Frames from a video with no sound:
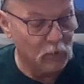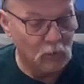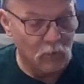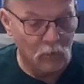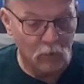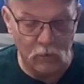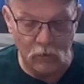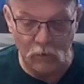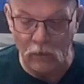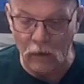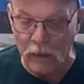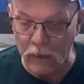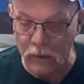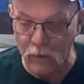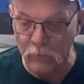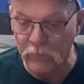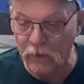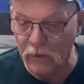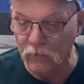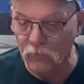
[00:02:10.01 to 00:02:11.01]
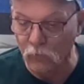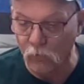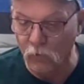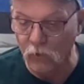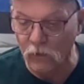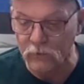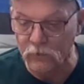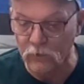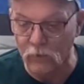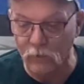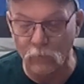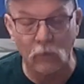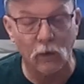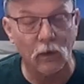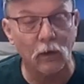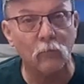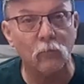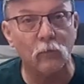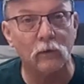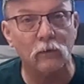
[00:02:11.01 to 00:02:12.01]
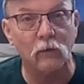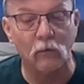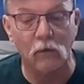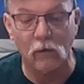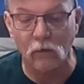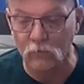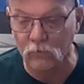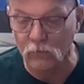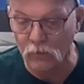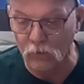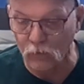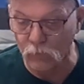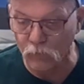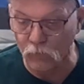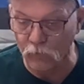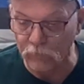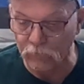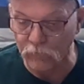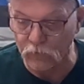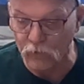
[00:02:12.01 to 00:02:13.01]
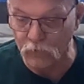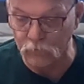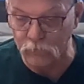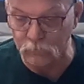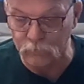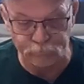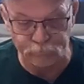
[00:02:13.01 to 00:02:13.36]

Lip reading: at about the 1 year mark with a long-term review,